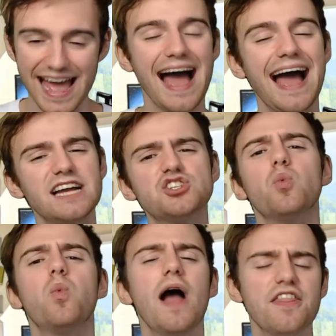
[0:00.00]
and
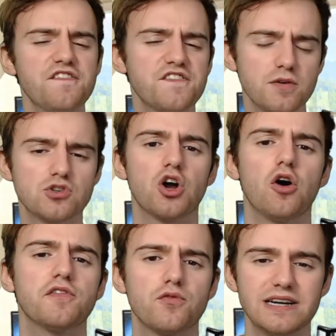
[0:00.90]
where the future of
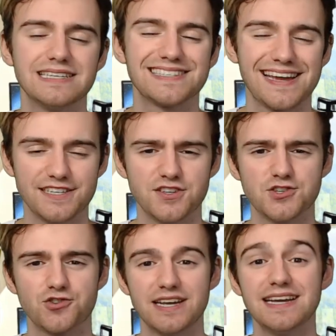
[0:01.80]
the real estate
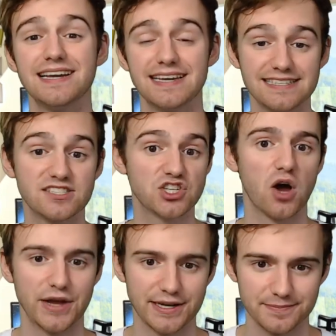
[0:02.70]
industry is going.